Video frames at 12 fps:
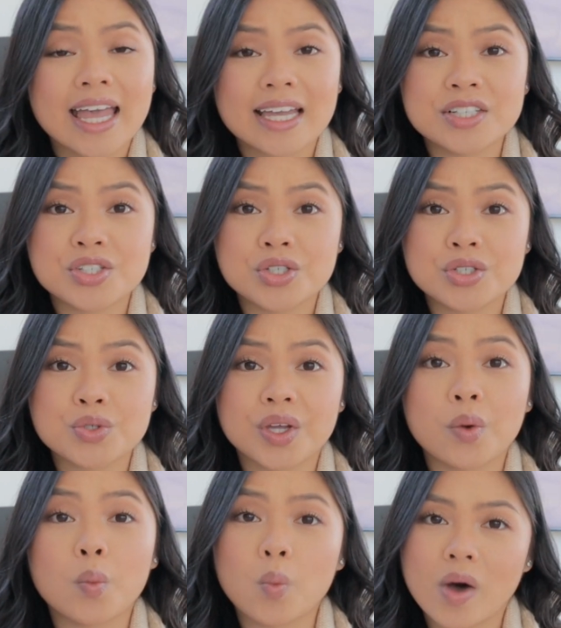into
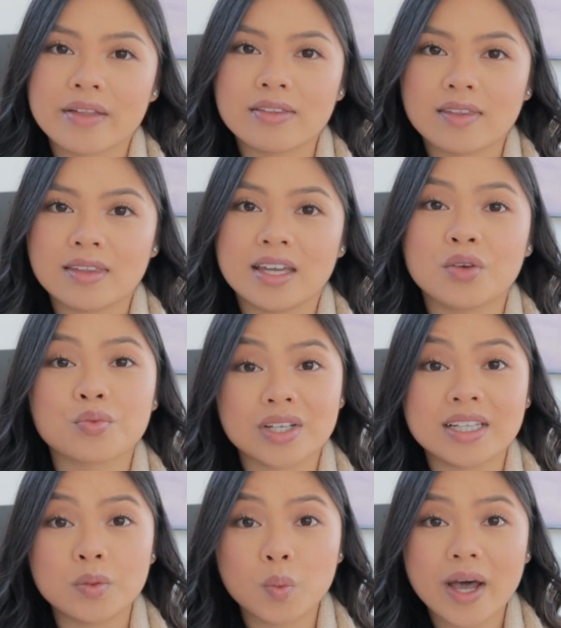doing one thing
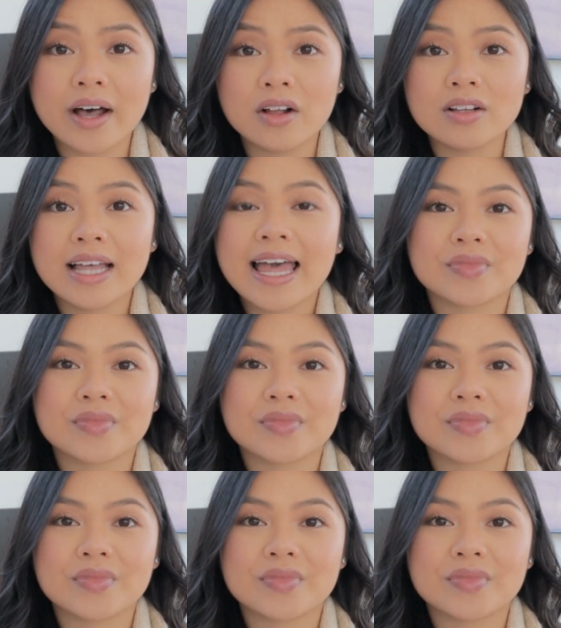really well.